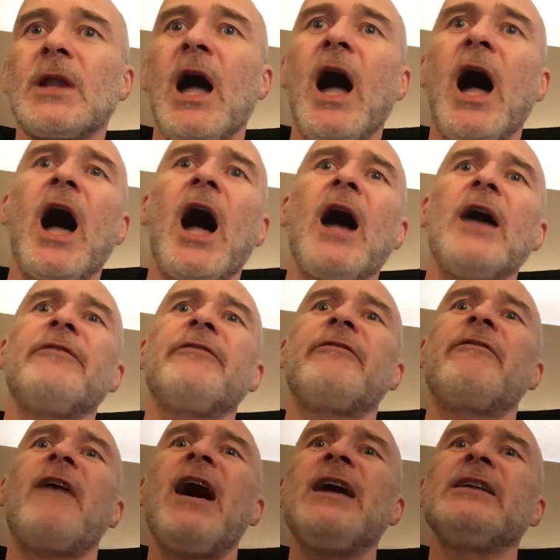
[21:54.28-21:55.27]
And
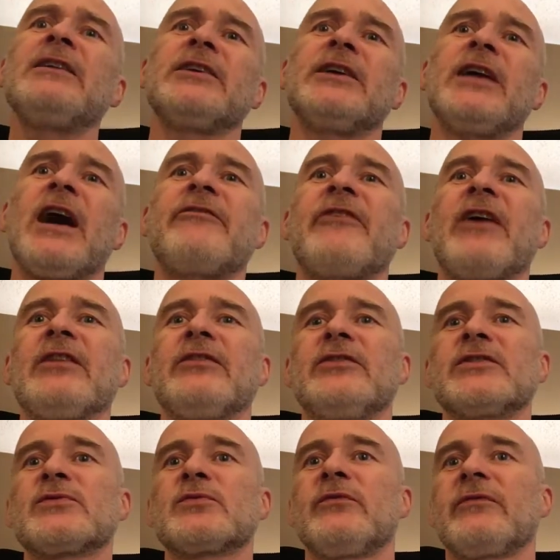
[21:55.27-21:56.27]
finally, I found
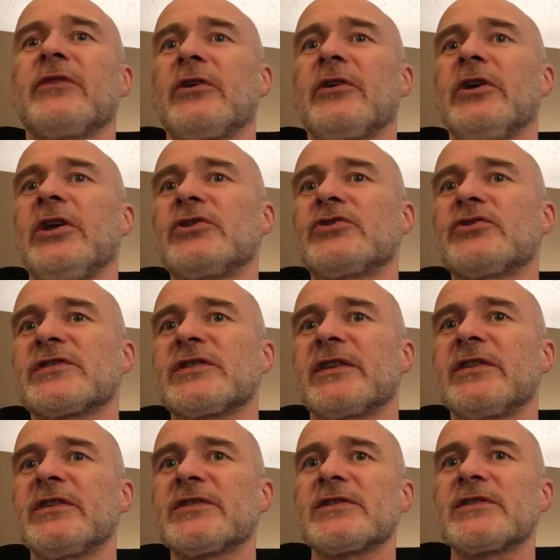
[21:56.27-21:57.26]
this one very
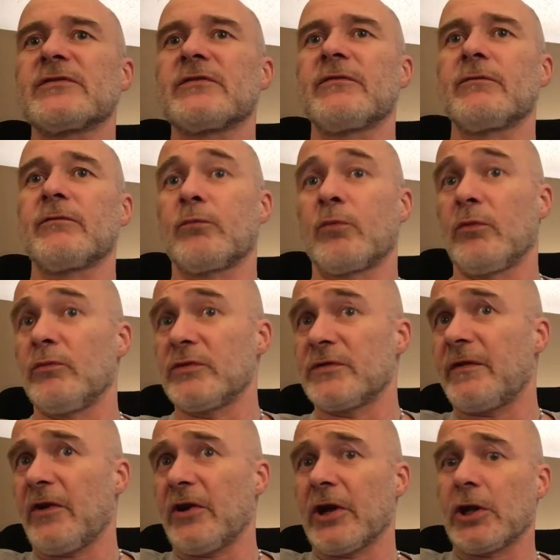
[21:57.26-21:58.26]
interesting.
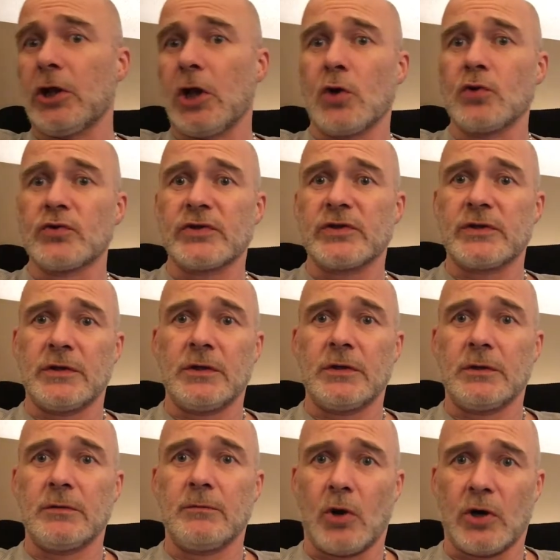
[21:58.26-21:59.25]
Was very close to
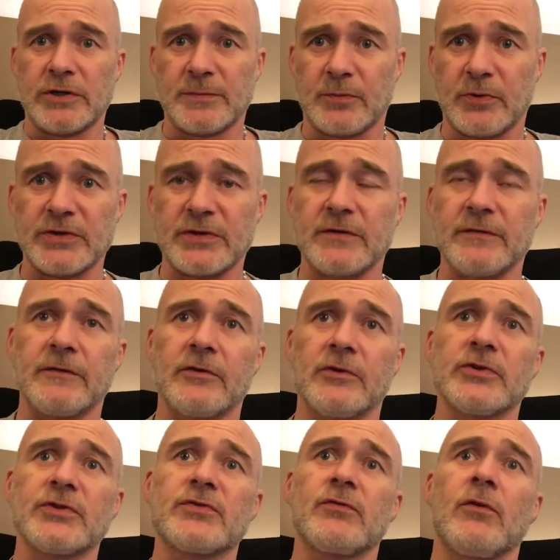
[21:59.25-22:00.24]
the Mars
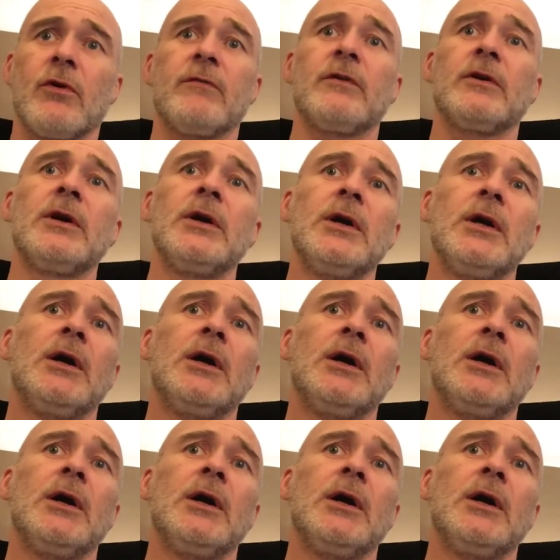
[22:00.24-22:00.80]
Perseverance Rover.